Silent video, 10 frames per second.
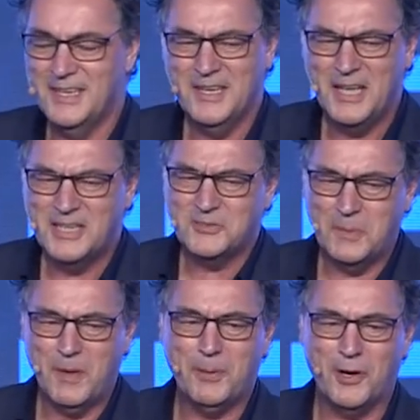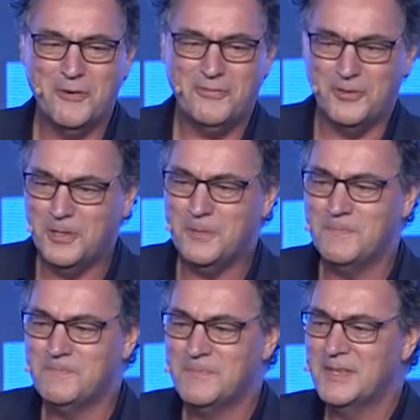Extremely powerful
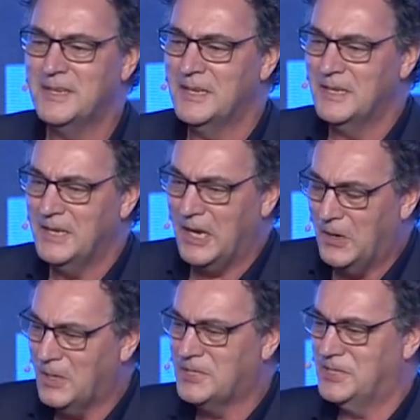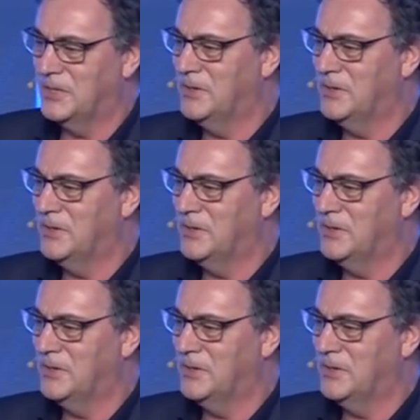and also